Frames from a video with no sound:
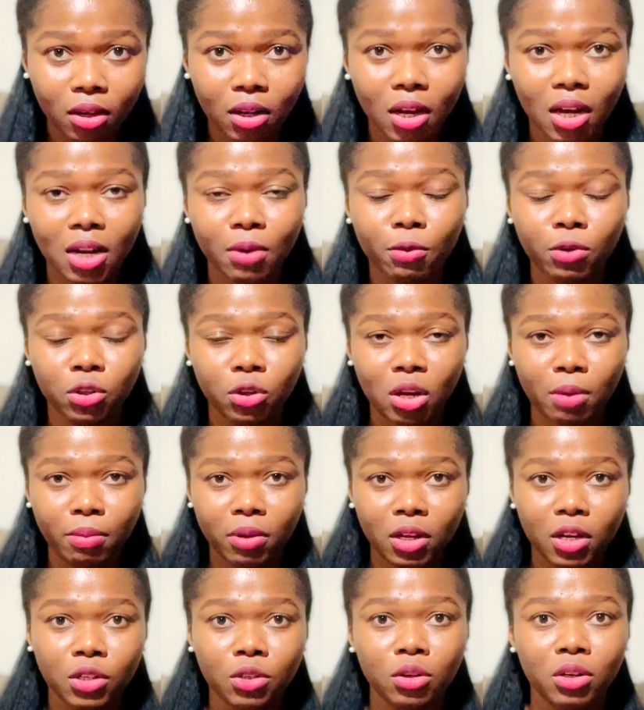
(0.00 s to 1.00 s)
and what's on your
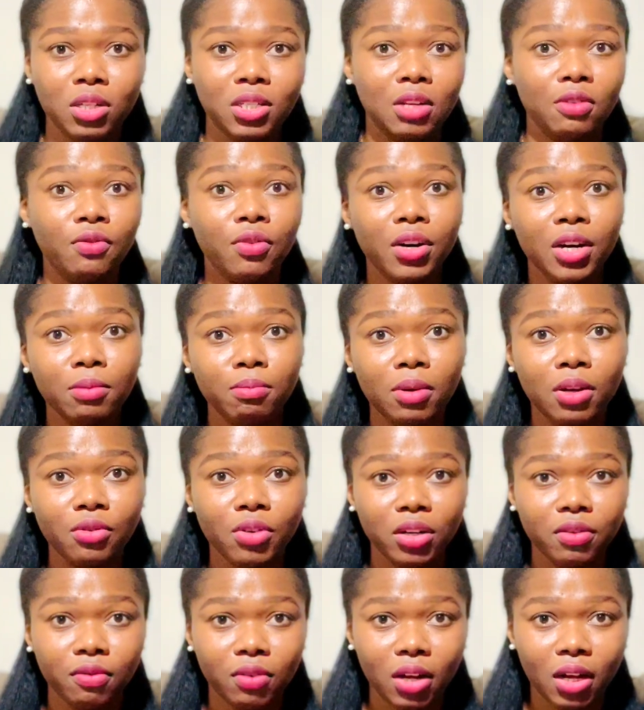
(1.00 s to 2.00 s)
application is a very big
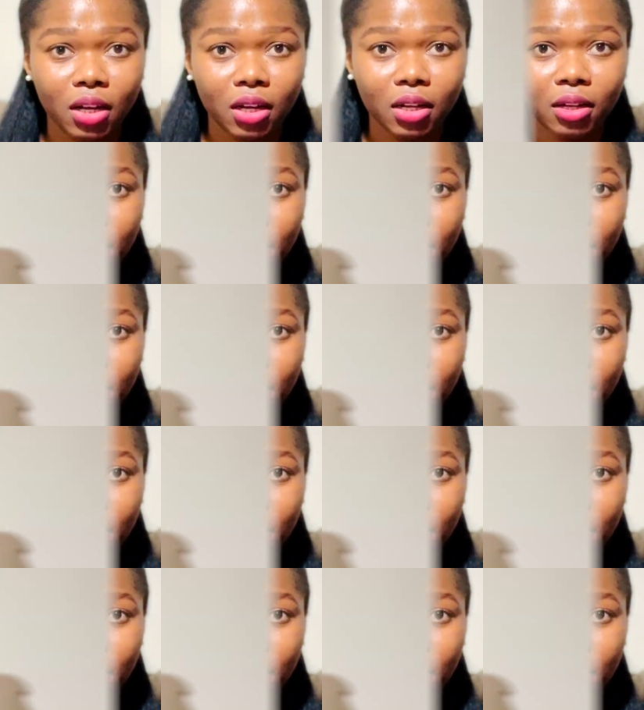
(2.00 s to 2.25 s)
red flag.